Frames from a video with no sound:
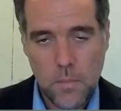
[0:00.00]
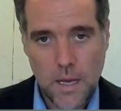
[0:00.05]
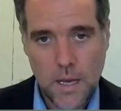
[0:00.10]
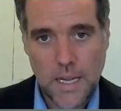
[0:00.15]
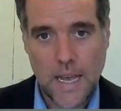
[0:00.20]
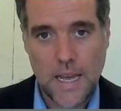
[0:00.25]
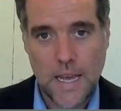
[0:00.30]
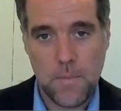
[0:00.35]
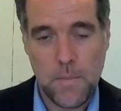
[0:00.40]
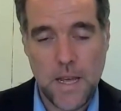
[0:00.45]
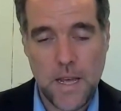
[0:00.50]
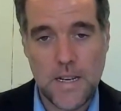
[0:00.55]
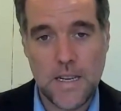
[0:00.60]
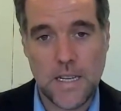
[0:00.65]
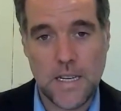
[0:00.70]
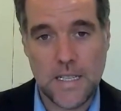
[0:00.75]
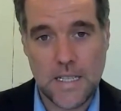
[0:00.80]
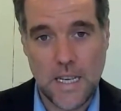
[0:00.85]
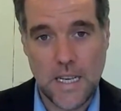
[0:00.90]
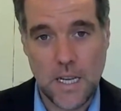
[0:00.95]
Again,
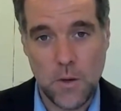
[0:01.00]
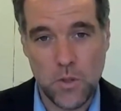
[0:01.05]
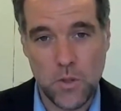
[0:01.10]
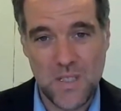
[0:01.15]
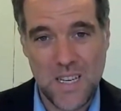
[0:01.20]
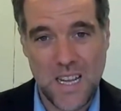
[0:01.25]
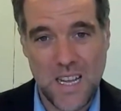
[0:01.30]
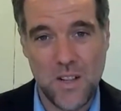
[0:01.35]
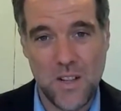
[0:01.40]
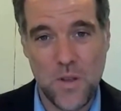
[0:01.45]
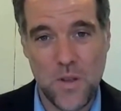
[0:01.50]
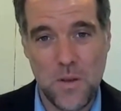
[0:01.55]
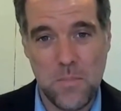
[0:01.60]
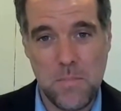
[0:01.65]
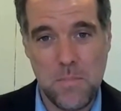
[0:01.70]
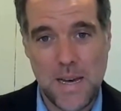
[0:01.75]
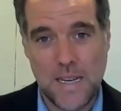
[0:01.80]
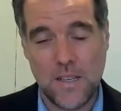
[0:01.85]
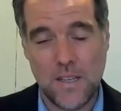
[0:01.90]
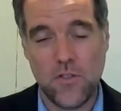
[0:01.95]
Appendix A will tell you the
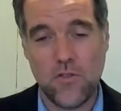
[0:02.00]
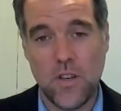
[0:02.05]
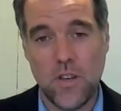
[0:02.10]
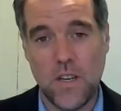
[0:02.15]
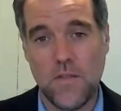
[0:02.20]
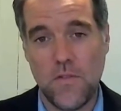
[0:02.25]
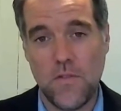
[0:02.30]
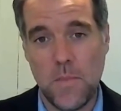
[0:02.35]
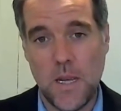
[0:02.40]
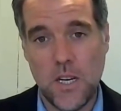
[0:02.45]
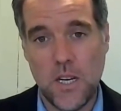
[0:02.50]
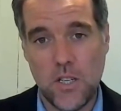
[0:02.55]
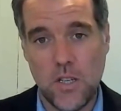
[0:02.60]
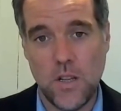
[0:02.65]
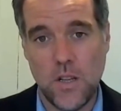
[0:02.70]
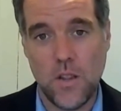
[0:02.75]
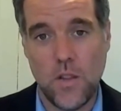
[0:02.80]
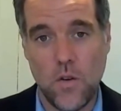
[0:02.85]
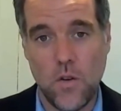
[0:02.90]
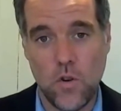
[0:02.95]
mandatory
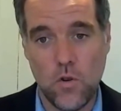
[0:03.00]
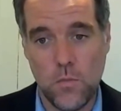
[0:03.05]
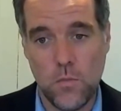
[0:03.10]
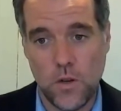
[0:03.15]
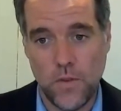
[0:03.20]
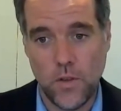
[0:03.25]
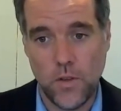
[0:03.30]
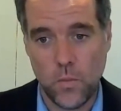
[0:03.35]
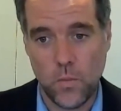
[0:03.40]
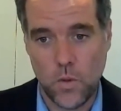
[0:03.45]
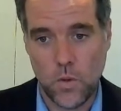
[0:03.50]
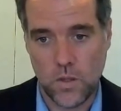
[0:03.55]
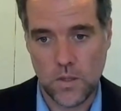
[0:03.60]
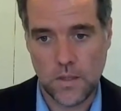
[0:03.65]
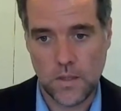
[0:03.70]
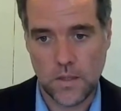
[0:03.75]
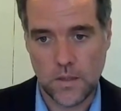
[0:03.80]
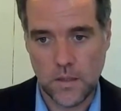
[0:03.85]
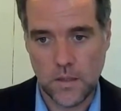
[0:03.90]
information that the Home Office want.